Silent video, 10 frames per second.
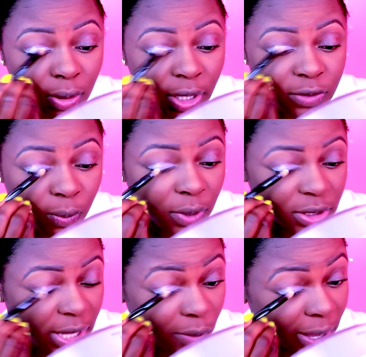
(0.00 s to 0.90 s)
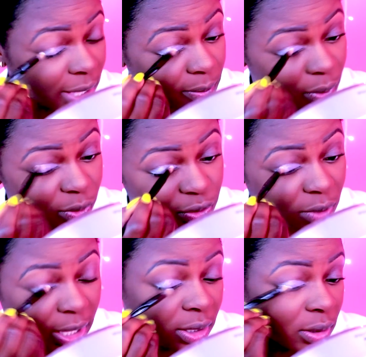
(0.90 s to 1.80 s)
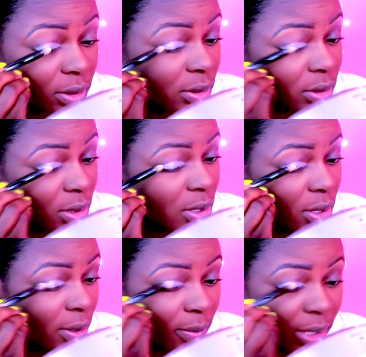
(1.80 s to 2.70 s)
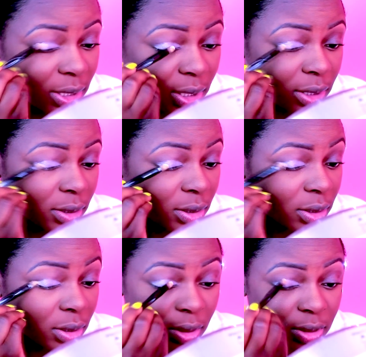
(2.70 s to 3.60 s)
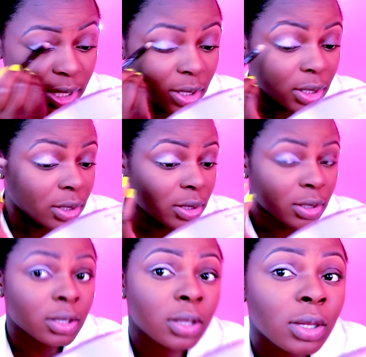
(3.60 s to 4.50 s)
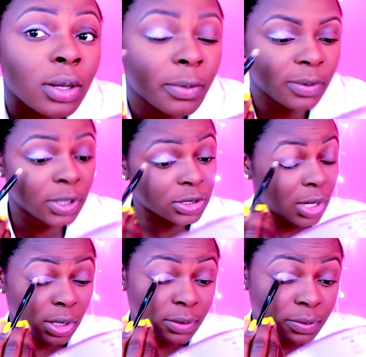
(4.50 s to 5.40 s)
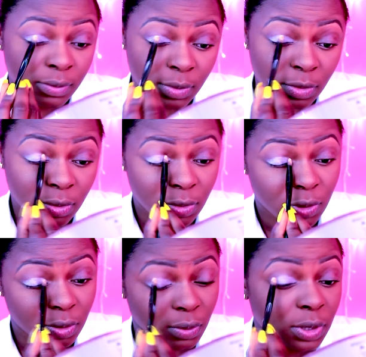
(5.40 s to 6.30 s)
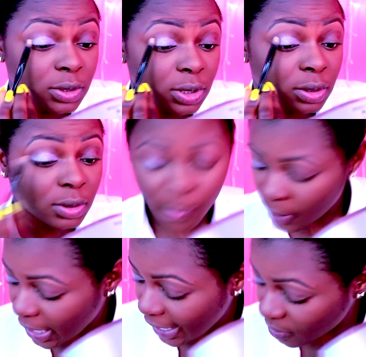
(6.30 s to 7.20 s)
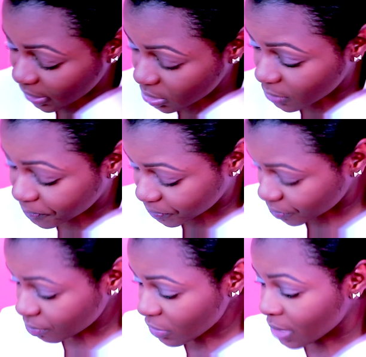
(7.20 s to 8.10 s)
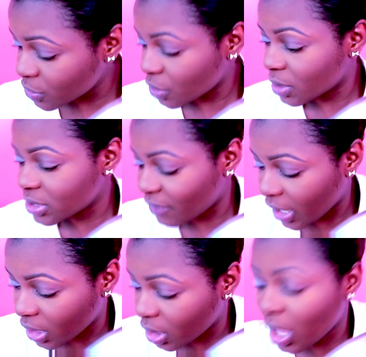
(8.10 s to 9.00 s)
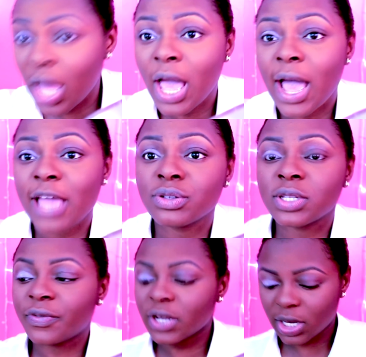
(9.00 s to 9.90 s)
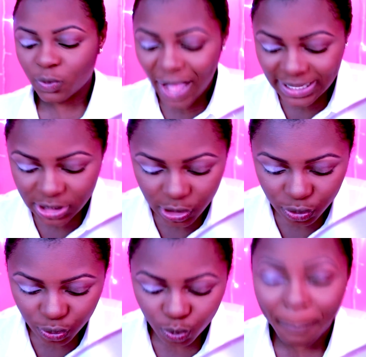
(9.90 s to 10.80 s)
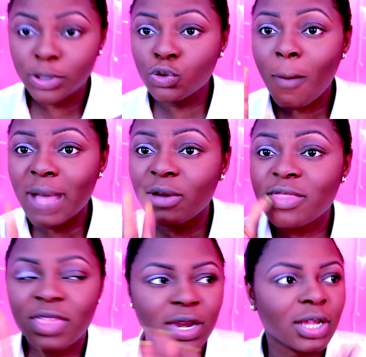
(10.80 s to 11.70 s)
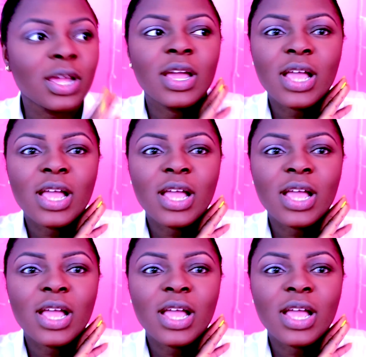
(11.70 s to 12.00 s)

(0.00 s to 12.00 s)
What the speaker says: It's like white, but once you like blend it, it's like a purplish color. We'll see. Anyways, let me show you because they're right here. I used to freaking, well, I still do, Blue Mountain Theater.